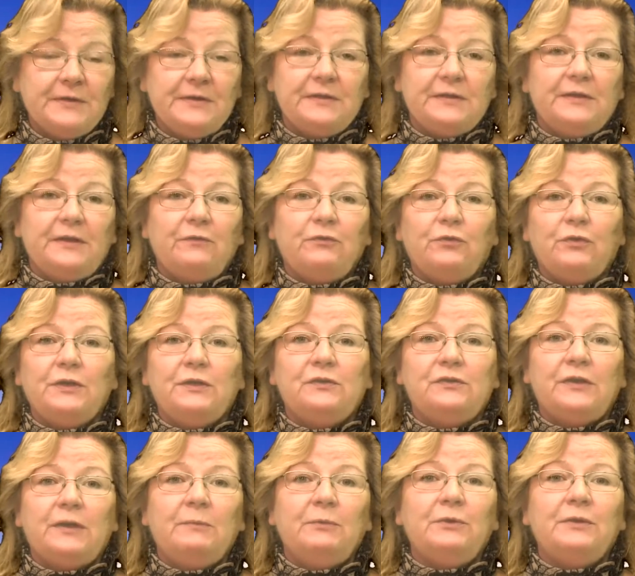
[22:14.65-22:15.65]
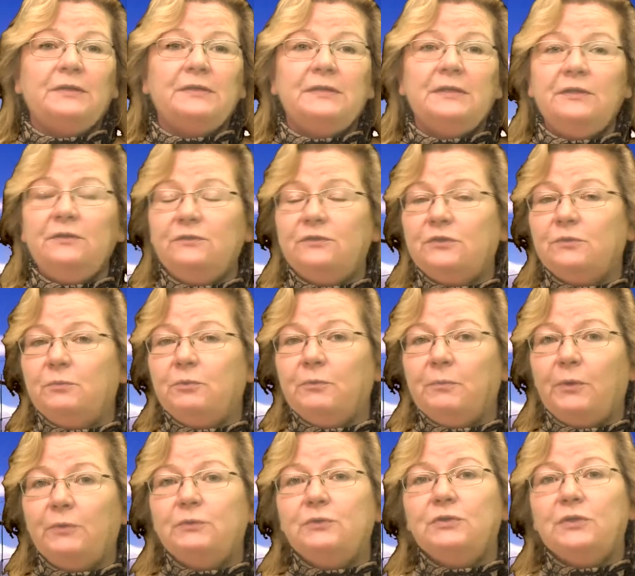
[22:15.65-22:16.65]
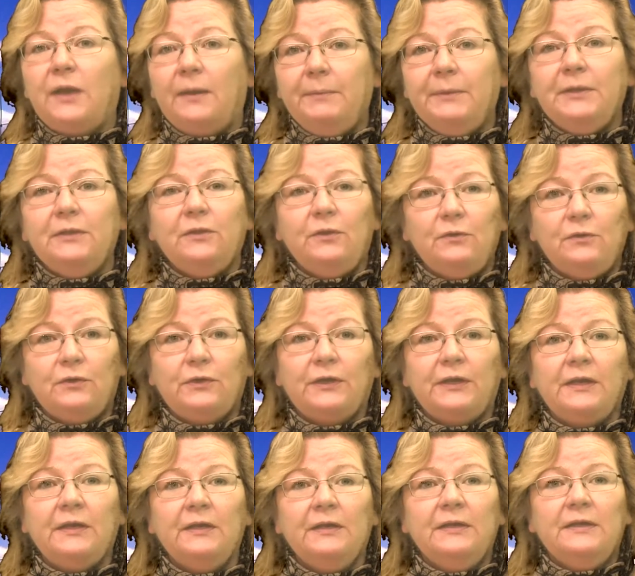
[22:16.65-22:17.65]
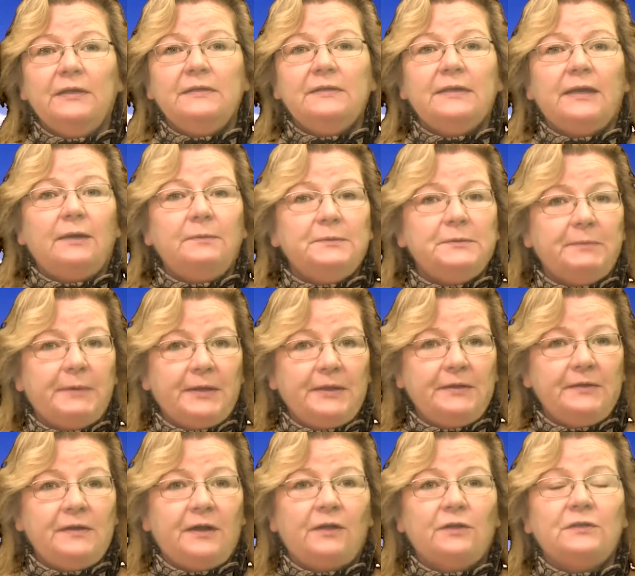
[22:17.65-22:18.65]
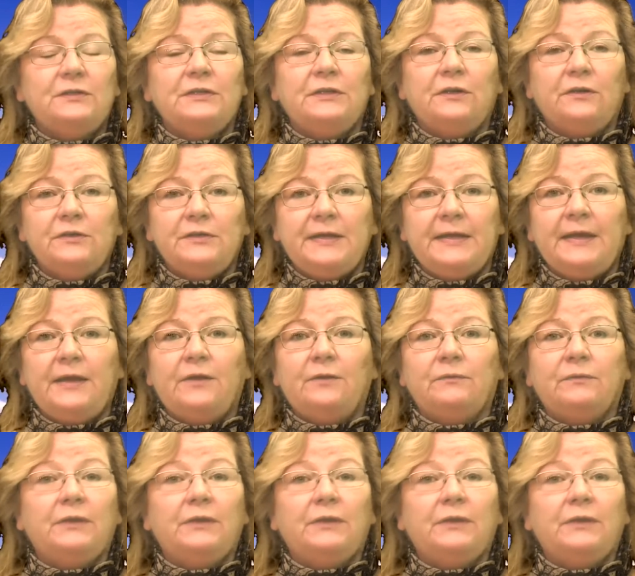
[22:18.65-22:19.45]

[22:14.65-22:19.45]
The Dove Creek Chamber continues to promote shopping locally to help spend the dollars in our town.